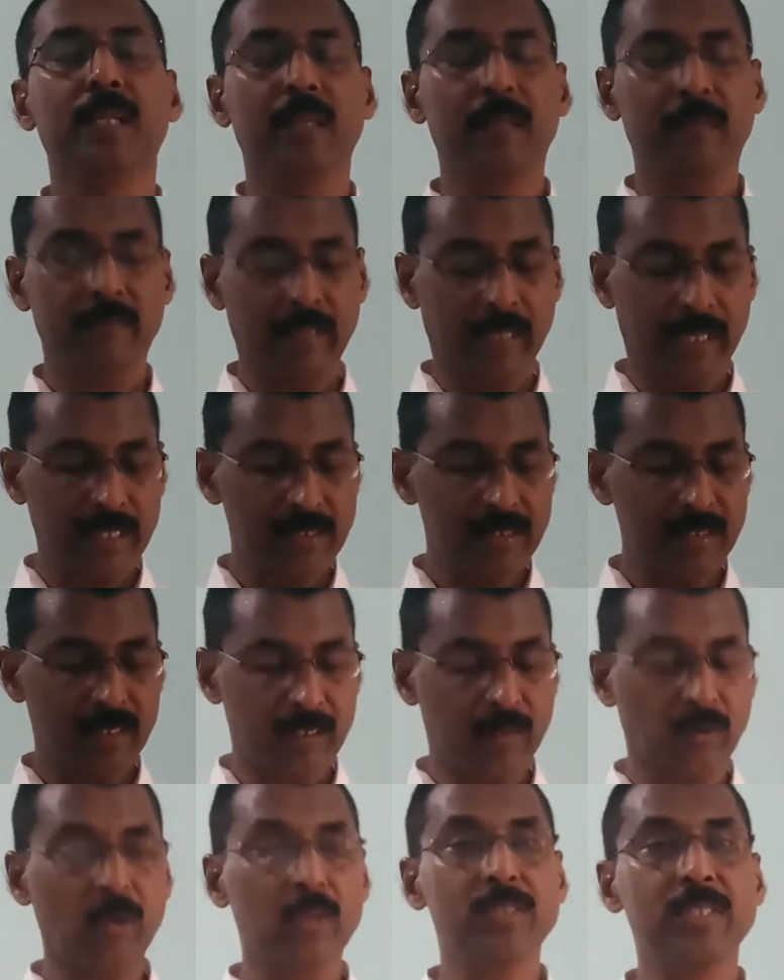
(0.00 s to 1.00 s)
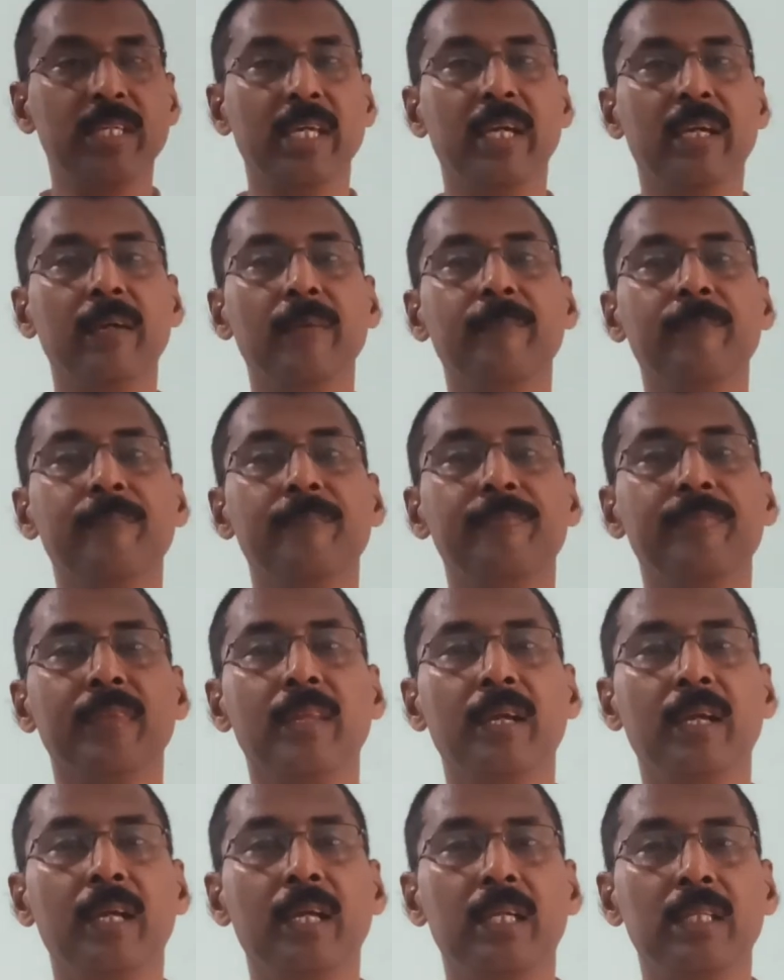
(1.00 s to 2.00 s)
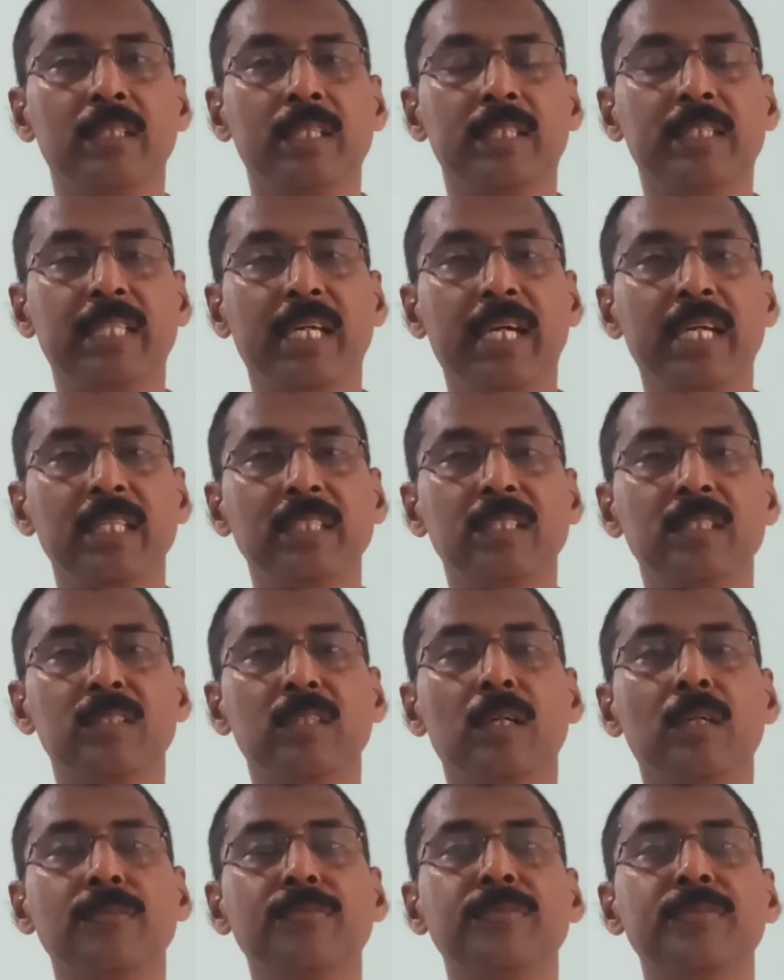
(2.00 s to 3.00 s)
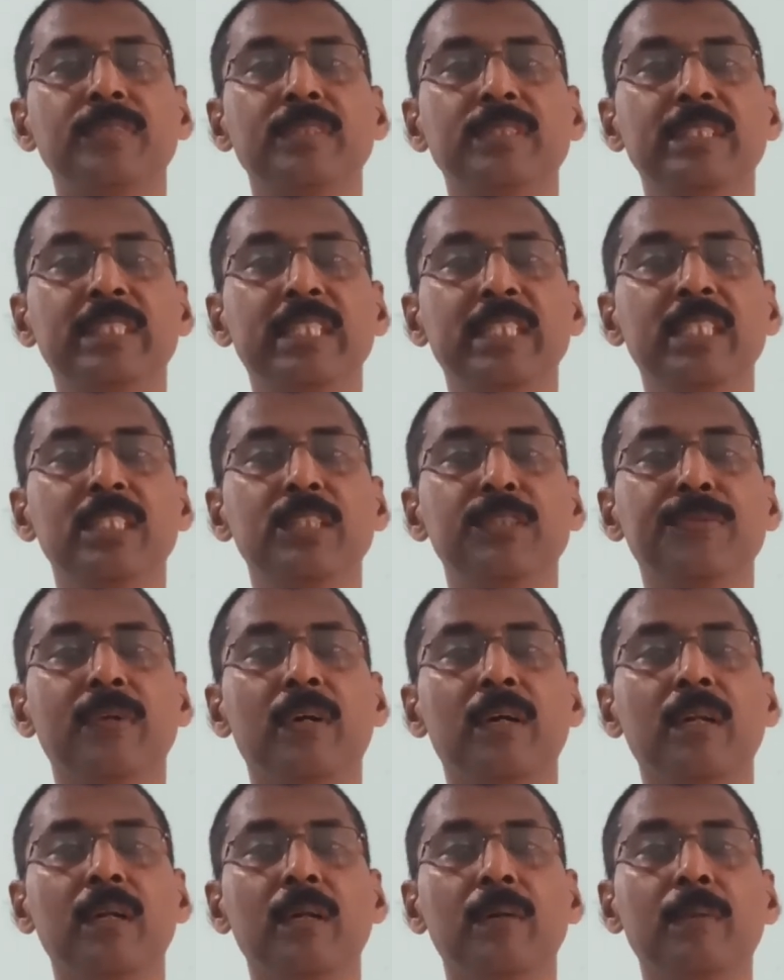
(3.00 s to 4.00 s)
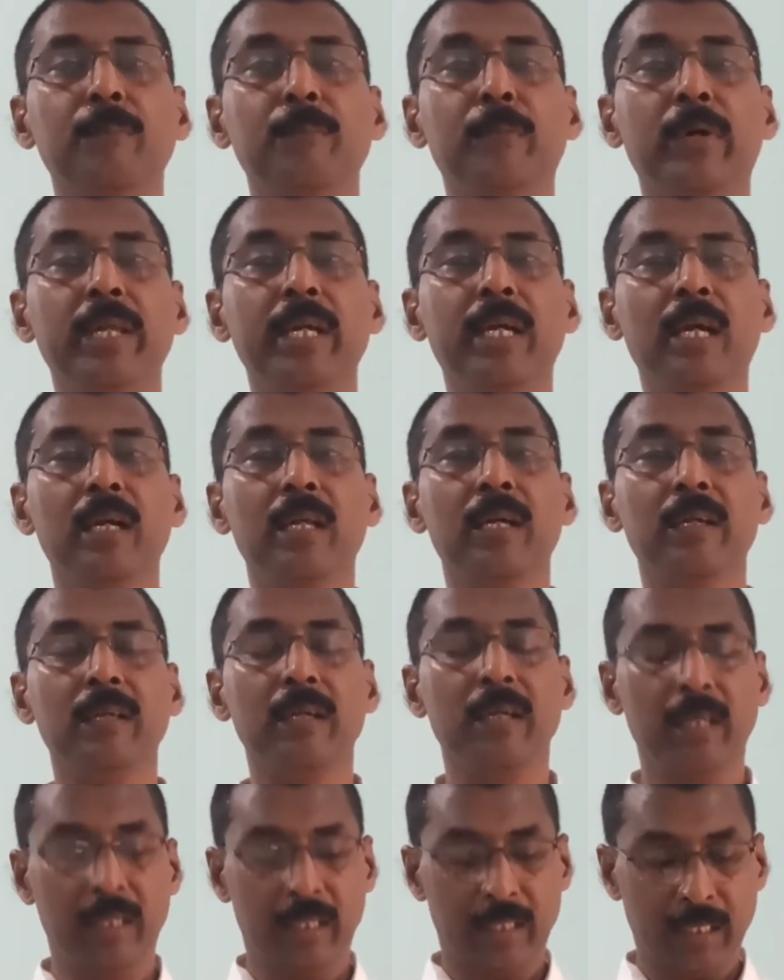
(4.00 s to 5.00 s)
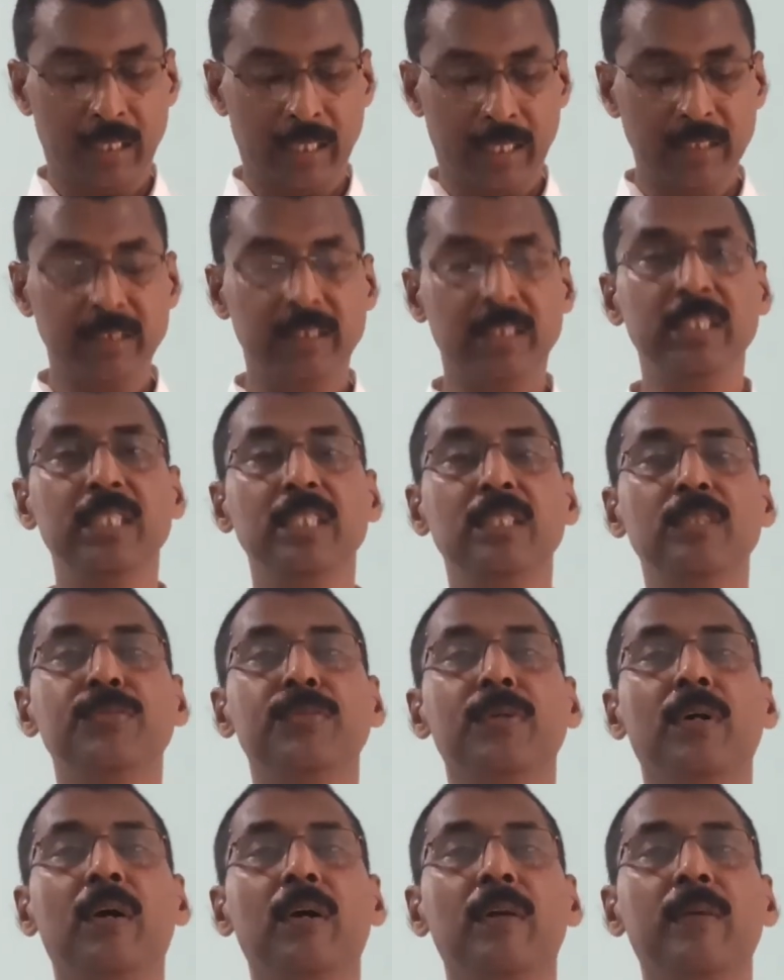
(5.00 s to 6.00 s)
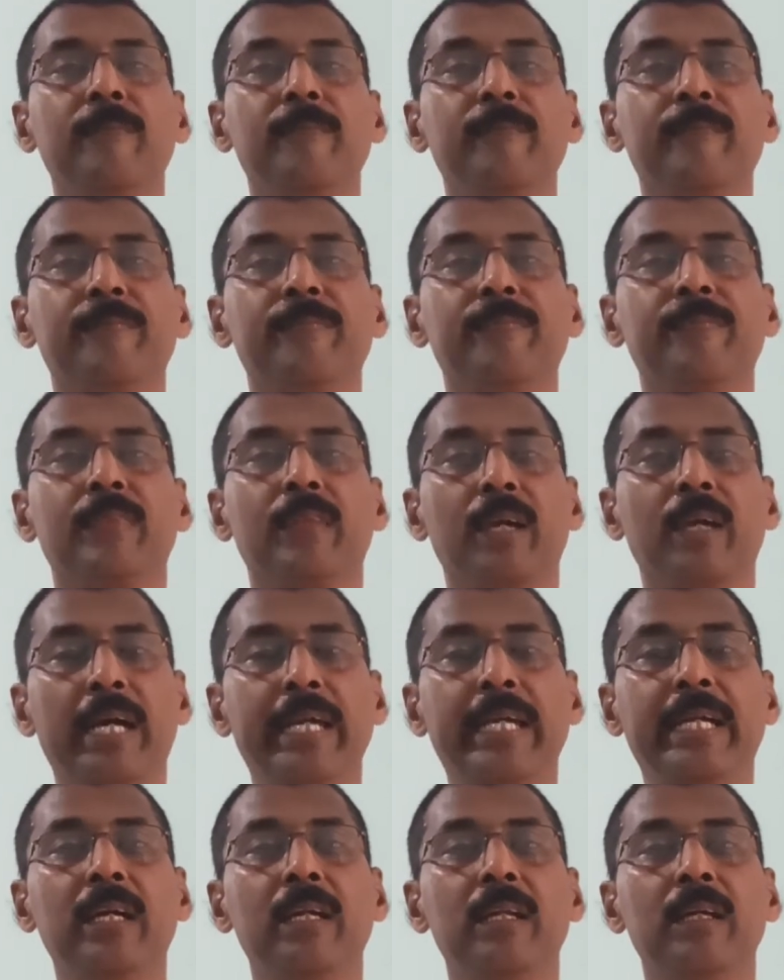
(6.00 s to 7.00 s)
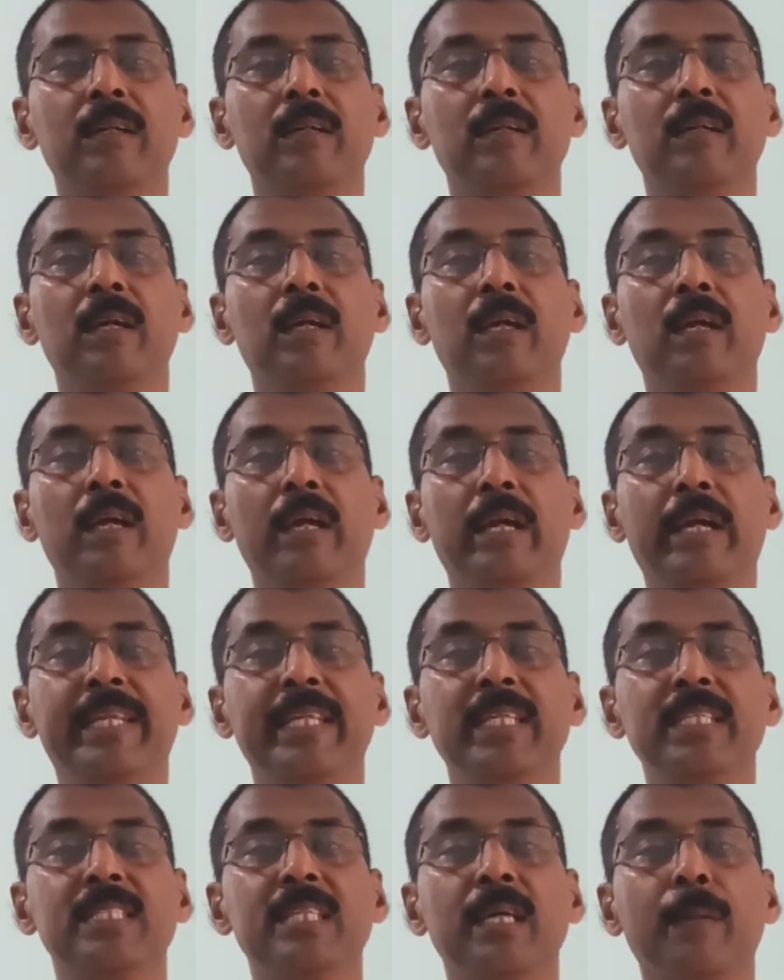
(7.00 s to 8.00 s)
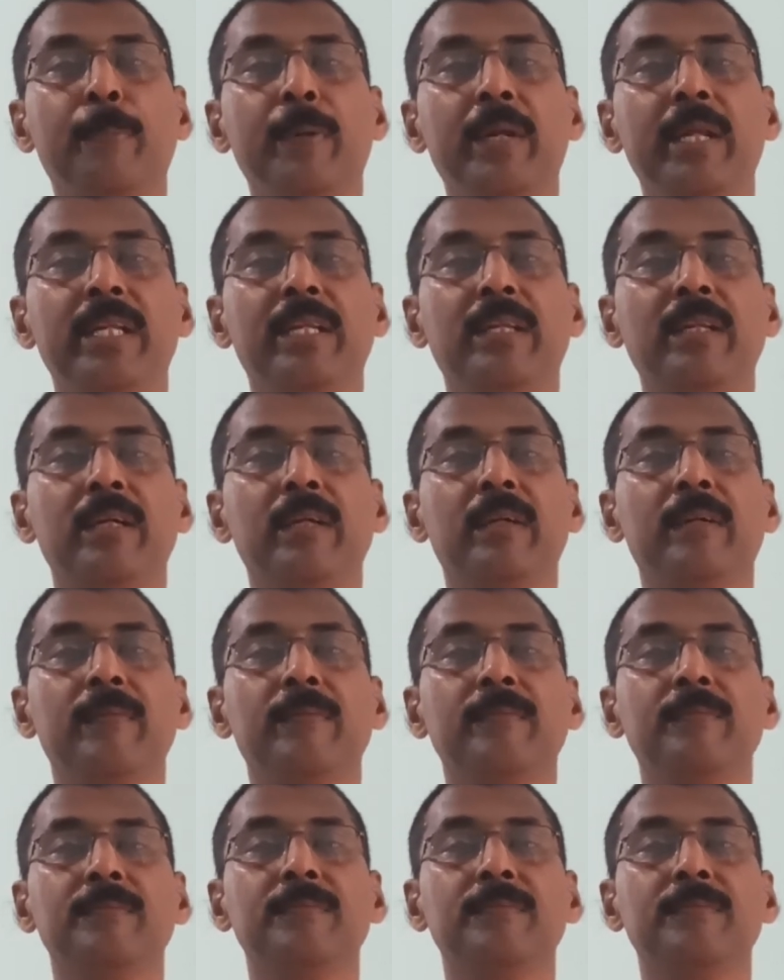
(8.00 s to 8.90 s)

Whereas in the cross A, the chances of genes for body color and gene for eye color getting separated